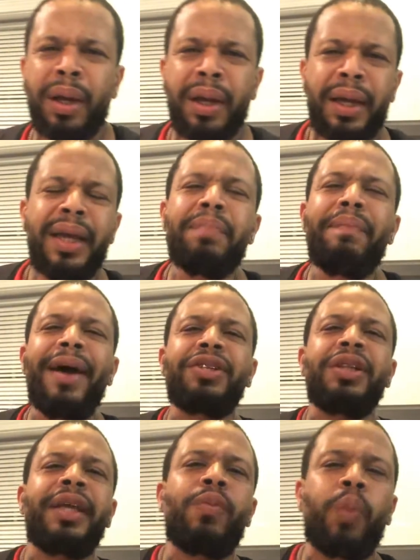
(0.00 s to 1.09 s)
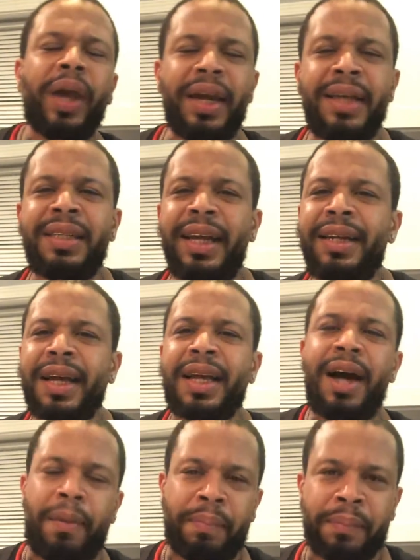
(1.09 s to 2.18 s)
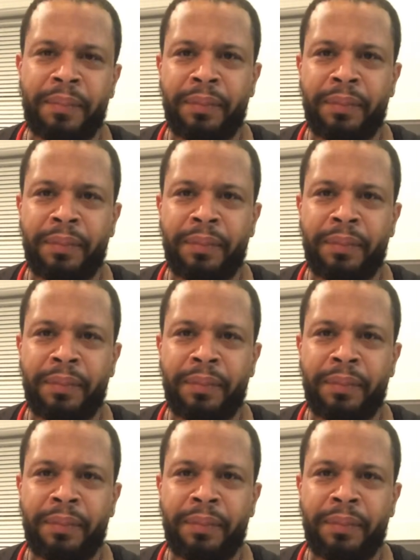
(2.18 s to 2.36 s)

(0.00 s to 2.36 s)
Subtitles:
He measured that wickedness in the cup.